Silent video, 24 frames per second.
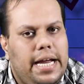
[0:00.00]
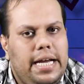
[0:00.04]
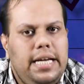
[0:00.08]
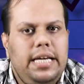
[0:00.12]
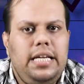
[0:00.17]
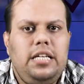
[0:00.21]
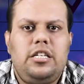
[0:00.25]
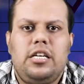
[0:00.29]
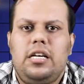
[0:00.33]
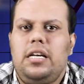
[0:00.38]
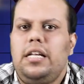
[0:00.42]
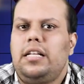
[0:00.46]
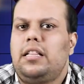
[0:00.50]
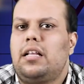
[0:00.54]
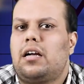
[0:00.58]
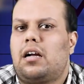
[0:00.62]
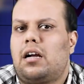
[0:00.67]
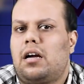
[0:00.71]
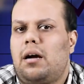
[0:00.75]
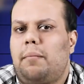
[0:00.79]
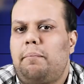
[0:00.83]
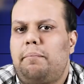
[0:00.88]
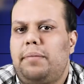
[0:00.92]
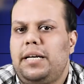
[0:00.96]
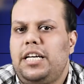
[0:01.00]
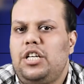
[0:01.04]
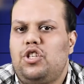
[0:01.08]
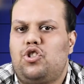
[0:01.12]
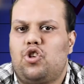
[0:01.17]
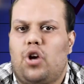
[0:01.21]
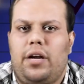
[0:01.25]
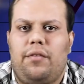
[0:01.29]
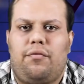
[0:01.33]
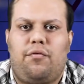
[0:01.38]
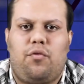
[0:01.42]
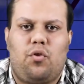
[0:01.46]
Initially, the company
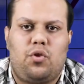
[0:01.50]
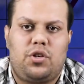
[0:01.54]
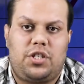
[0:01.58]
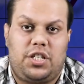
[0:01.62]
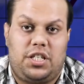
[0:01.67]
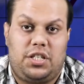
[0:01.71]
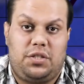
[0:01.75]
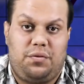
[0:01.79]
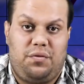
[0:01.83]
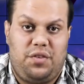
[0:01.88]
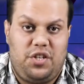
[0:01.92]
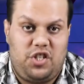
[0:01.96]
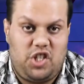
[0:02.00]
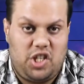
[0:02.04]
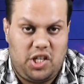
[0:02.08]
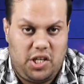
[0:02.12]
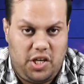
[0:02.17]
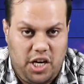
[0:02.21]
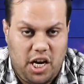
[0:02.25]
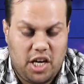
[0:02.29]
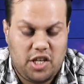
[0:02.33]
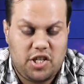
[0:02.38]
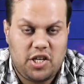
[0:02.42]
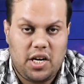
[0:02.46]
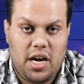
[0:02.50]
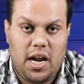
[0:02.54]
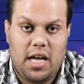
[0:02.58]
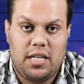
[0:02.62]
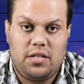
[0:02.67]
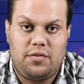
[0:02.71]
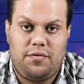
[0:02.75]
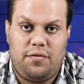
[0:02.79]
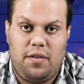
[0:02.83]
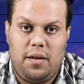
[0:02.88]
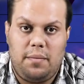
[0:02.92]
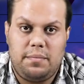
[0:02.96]
joined forces with Yash
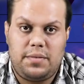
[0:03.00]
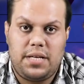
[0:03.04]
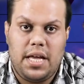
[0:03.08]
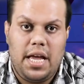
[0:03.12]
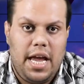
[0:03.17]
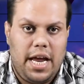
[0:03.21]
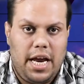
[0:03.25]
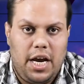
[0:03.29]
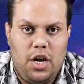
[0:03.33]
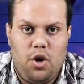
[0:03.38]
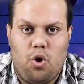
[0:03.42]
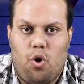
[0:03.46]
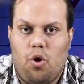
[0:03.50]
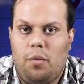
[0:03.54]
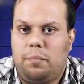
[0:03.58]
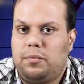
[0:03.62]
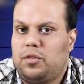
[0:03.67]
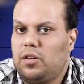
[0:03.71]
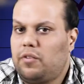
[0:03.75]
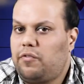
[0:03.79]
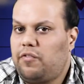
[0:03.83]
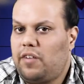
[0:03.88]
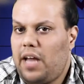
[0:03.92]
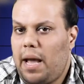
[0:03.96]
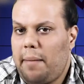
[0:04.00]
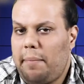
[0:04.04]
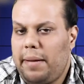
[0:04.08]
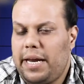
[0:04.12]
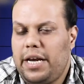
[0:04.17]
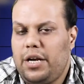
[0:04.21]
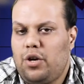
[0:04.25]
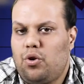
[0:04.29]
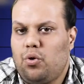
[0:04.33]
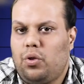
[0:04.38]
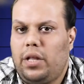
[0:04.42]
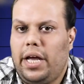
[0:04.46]
Raj Films in hopes of
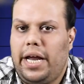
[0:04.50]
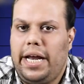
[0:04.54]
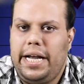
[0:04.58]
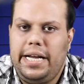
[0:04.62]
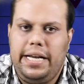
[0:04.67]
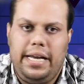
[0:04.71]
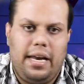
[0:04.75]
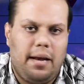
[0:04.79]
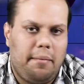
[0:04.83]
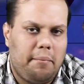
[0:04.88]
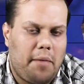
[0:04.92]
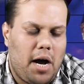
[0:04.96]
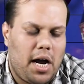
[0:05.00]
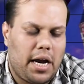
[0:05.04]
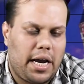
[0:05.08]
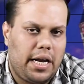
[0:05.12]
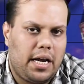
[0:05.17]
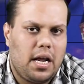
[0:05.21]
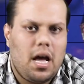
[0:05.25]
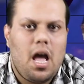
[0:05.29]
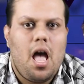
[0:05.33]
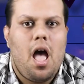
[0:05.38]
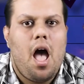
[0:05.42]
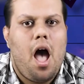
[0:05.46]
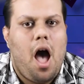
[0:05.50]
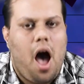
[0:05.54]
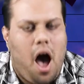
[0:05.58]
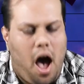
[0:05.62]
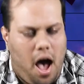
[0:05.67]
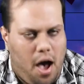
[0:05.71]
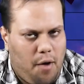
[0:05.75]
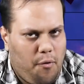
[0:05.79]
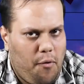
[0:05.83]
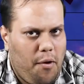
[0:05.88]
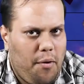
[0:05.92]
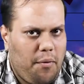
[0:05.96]
tapping into the Indian market.
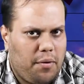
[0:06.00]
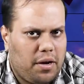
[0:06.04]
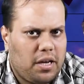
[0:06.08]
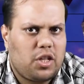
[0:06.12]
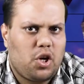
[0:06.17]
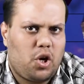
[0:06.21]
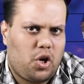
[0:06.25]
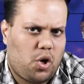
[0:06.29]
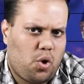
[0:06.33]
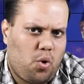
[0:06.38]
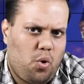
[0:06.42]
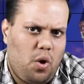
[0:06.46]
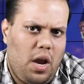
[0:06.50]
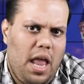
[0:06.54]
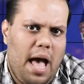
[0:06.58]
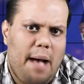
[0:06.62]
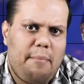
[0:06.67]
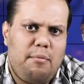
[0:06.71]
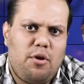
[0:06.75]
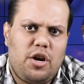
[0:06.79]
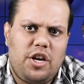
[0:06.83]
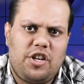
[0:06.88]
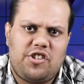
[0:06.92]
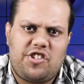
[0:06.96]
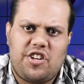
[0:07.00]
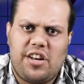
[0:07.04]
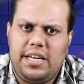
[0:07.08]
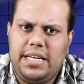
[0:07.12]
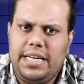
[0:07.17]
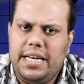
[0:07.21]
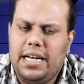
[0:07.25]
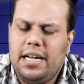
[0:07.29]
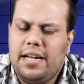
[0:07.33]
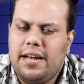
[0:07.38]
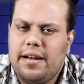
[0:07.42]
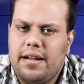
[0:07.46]
However, the collaboration
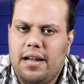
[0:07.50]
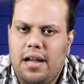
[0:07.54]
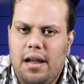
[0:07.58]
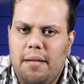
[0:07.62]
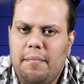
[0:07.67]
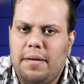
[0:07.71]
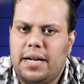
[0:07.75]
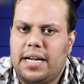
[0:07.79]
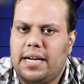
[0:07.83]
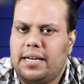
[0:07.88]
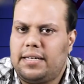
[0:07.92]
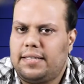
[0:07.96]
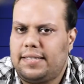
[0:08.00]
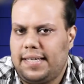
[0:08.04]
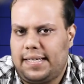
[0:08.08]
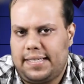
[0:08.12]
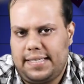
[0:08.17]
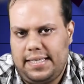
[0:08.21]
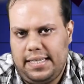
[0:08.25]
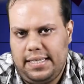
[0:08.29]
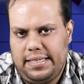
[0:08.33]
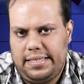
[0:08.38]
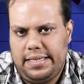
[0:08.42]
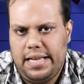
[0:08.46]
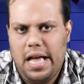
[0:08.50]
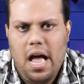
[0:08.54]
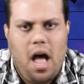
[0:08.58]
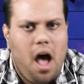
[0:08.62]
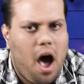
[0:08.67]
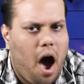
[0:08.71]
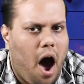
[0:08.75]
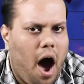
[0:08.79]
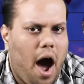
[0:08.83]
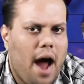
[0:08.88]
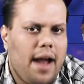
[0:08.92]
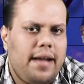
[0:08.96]
yielded limited success.
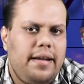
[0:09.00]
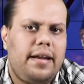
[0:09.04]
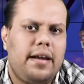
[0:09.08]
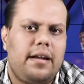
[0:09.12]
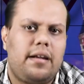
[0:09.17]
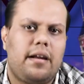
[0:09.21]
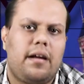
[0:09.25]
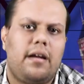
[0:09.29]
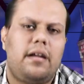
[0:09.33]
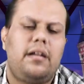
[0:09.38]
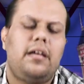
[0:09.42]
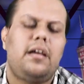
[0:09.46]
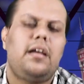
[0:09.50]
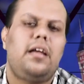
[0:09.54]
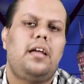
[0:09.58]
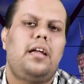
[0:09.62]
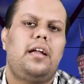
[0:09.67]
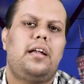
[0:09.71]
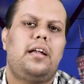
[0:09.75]
Undeterred,